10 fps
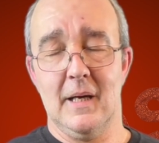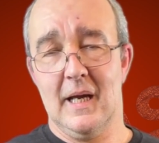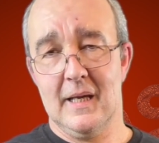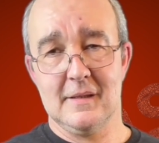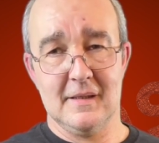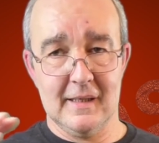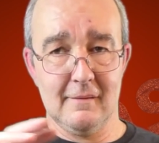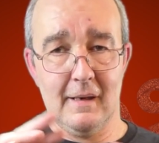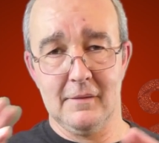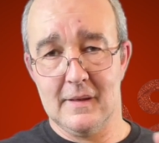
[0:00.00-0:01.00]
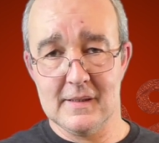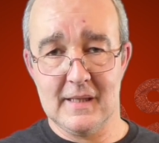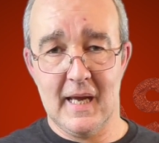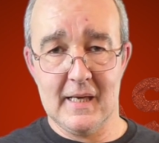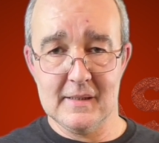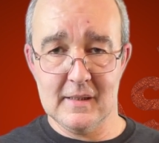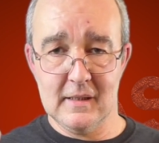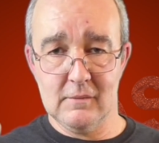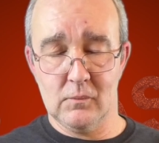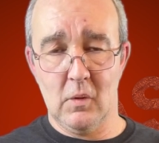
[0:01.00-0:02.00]
I mean, I had to dig around in the settings,
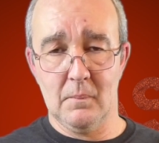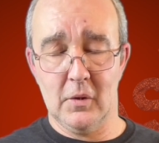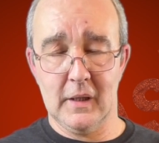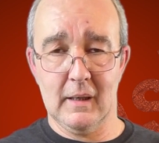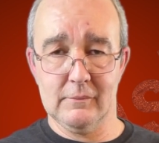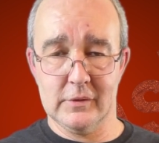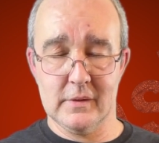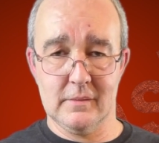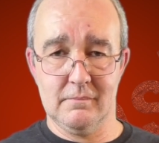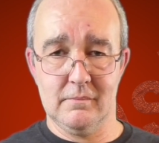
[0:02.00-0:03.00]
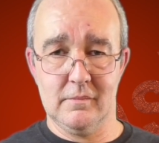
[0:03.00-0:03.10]
and at one point I was